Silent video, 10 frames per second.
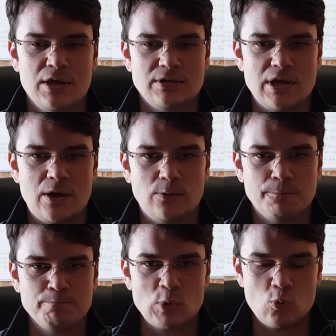
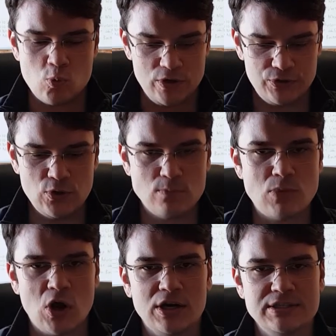Now, with your
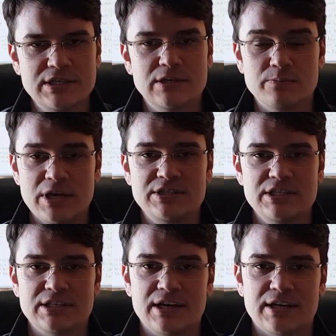marketing and
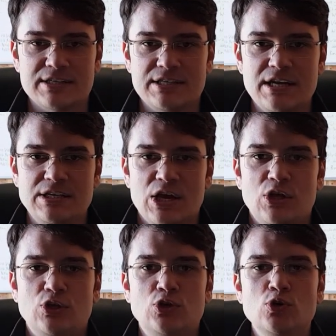message, like I said,
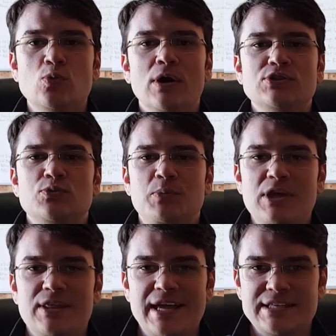you want to
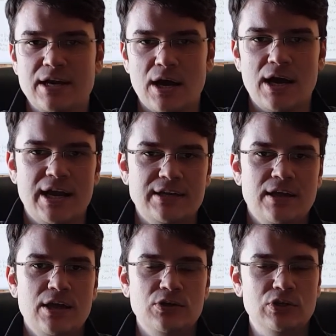be that guide.
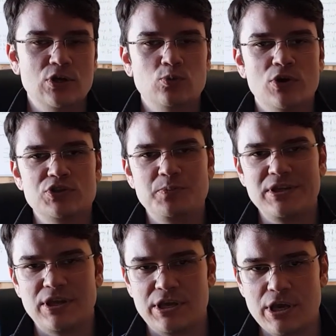You don't want to
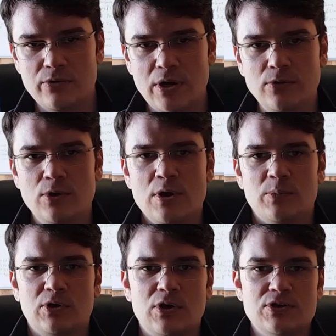be the hero,
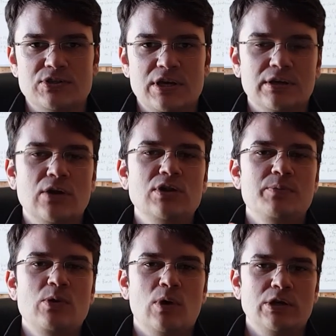because there can only
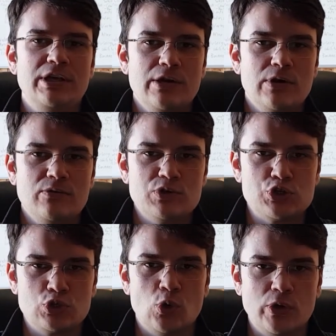be one hero in a
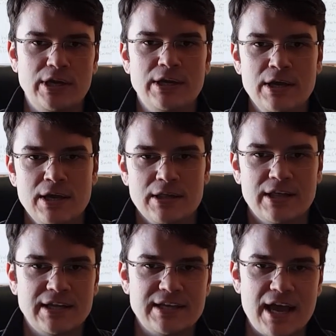story
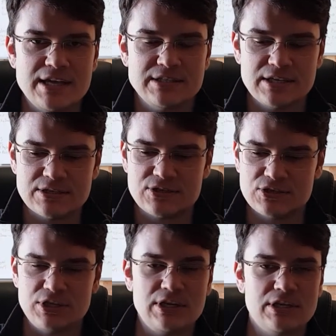that has this
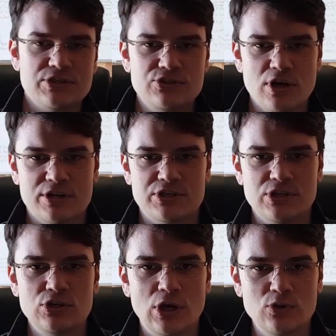singular structure.
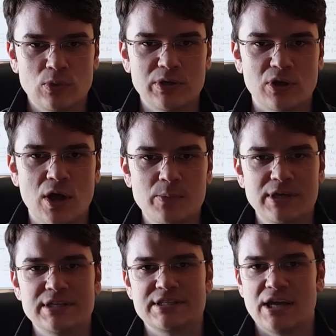You don't want to come
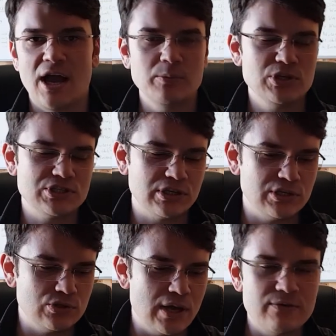in and say, I'm just going
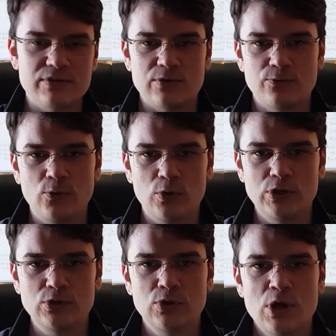to do everything for
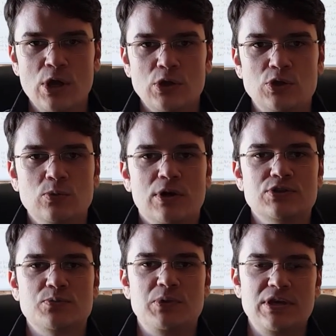you. You want
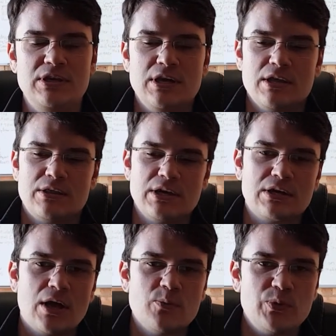to be the
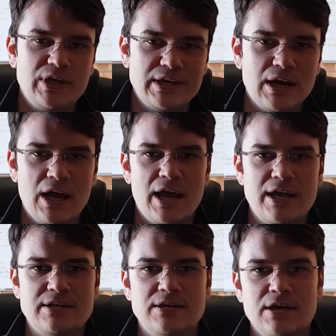accompanying
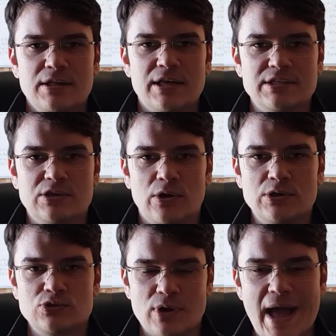guide that's
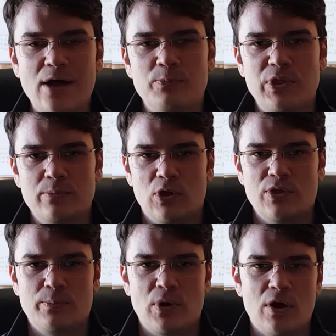going to help them on
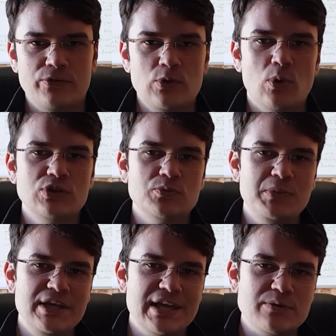the path. You want to
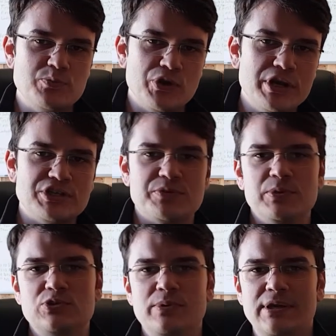be that bridge
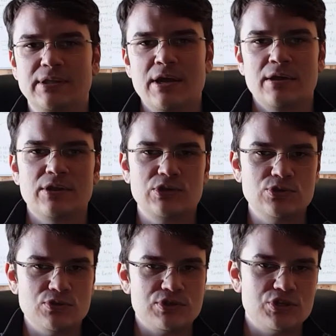between the
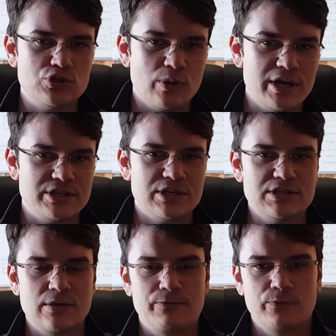two
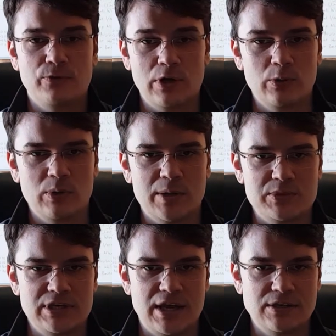situations, if you're following what I'm
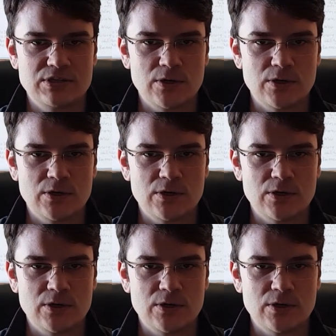saying.